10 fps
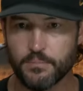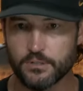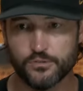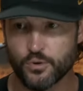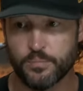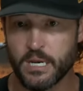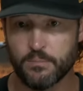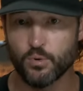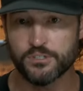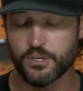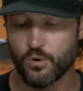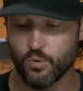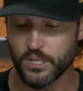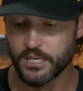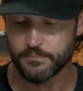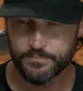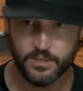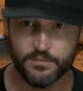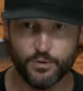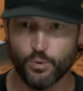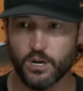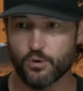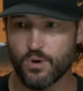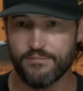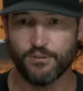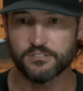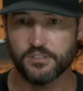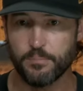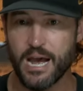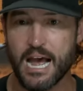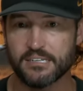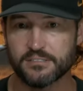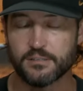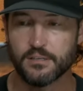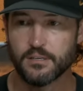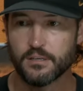But Drew Beam was the only, if you were going to reference the past,